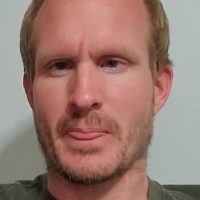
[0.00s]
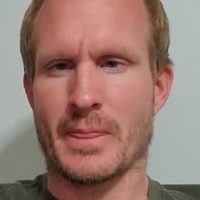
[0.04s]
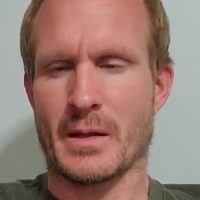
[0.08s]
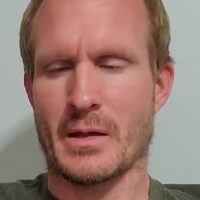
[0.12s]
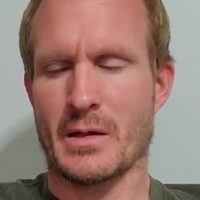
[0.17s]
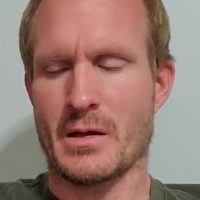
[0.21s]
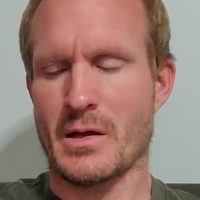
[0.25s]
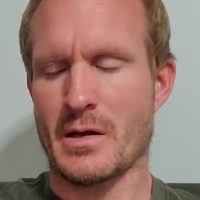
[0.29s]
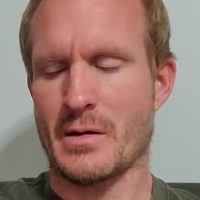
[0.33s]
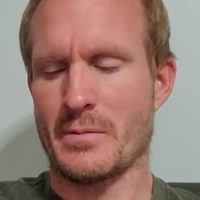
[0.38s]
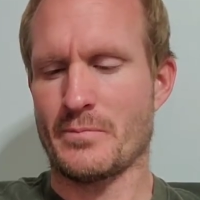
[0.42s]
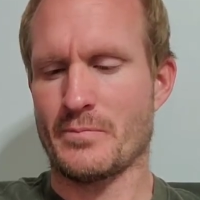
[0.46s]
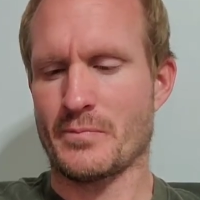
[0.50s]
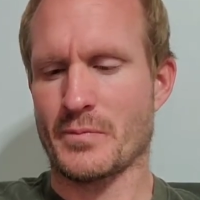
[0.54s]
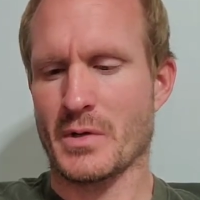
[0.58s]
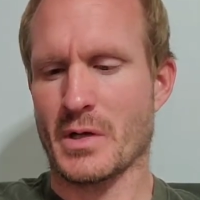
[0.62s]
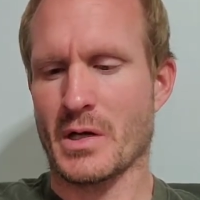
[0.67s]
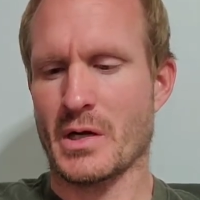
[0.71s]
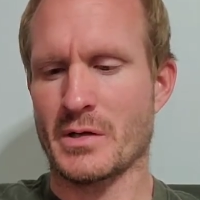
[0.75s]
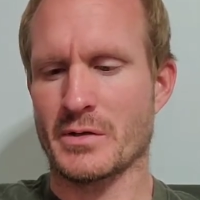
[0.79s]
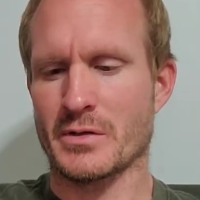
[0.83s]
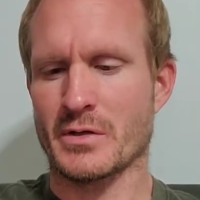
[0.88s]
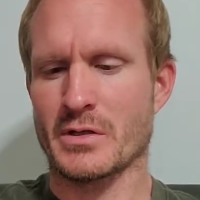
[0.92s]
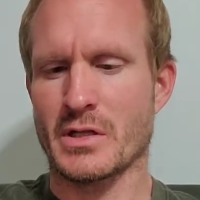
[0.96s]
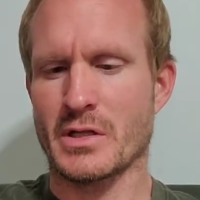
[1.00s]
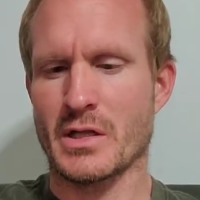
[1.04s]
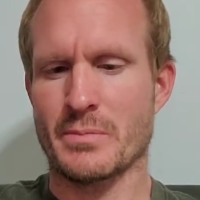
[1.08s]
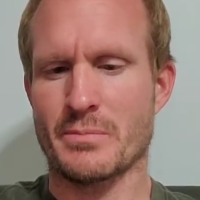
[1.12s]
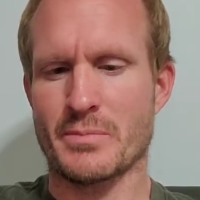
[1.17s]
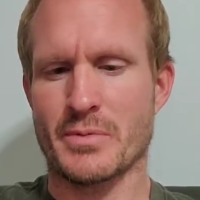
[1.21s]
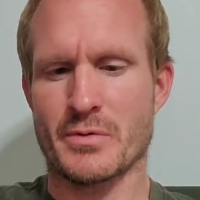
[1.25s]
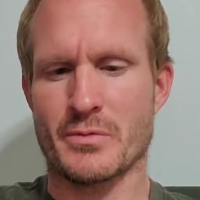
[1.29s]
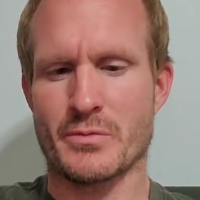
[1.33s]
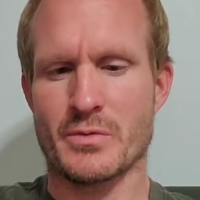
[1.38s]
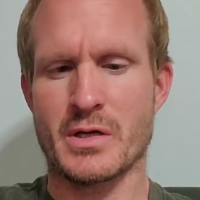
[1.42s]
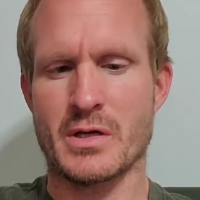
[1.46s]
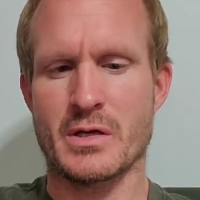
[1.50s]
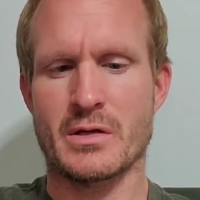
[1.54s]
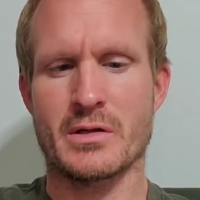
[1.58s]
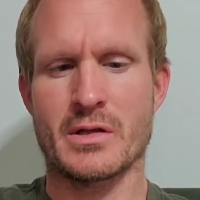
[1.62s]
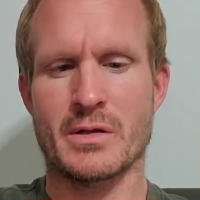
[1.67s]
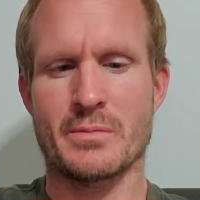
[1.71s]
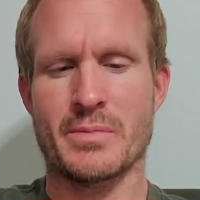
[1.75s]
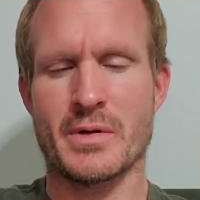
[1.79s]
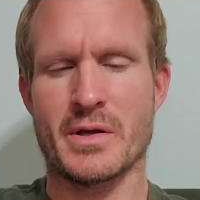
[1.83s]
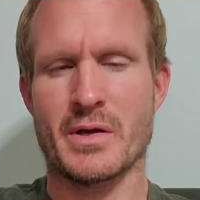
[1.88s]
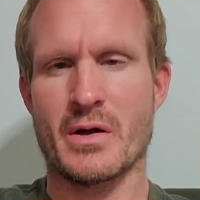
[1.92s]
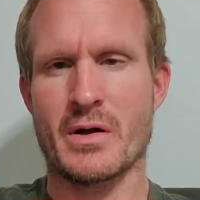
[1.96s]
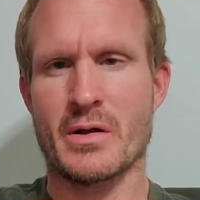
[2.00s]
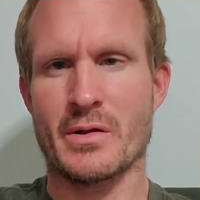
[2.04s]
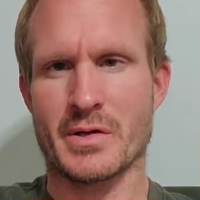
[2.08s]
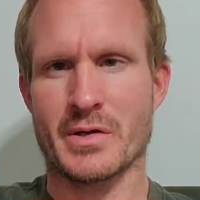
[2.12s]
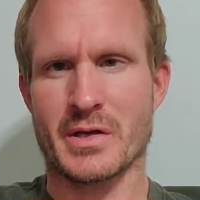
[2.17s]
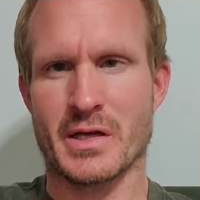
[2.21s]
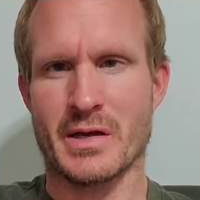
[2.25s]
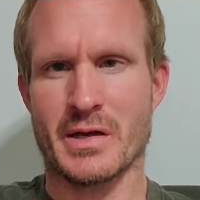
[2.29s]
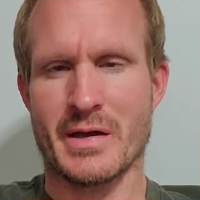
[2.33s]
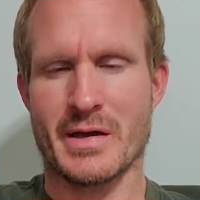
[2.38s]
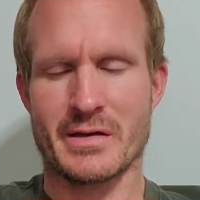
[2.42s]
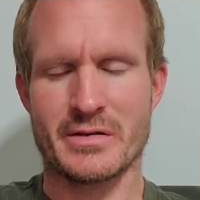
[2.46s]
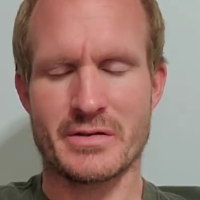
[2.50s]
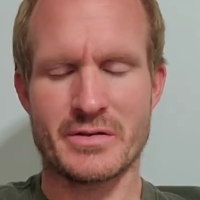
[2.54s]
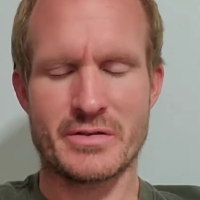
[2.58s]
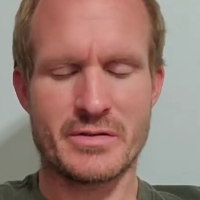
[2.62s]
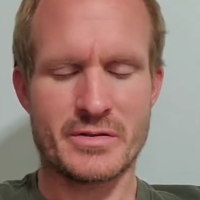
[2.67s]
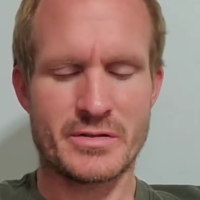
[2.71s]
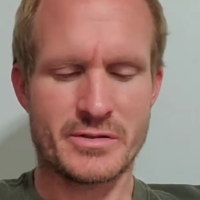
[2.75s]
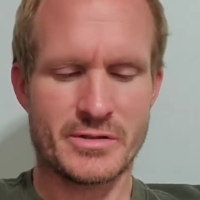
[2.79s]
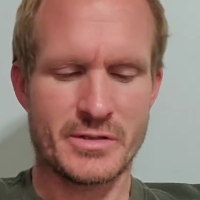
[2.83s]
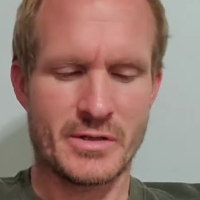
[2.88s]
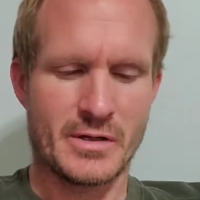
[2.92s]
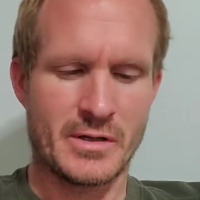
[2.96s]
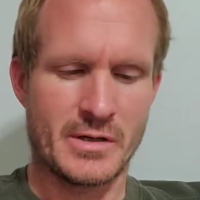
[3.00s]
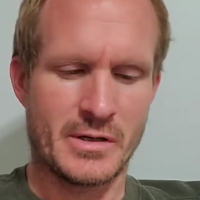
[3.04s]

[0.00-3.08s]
unclip and reclip in all the connectors.